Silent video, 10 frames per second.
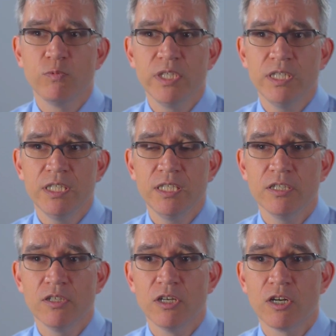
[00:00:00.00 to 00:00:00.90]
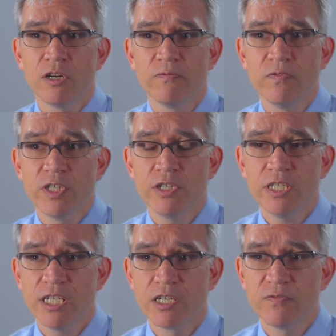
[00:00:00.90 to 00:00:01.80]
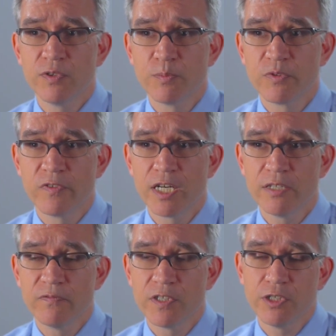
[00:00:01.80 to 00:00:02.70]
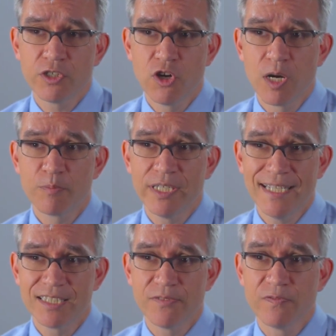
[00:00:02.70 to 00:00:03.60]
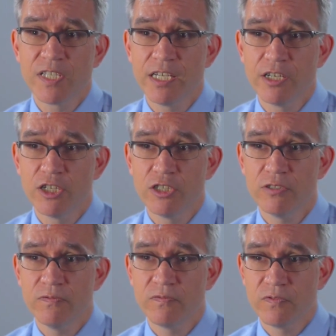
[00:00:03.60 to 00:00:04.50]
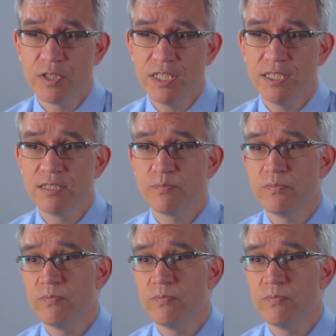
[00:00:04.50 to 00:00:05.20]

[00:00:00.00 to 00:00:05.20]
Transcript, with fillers: We are very careful in providing very comprehensive care for these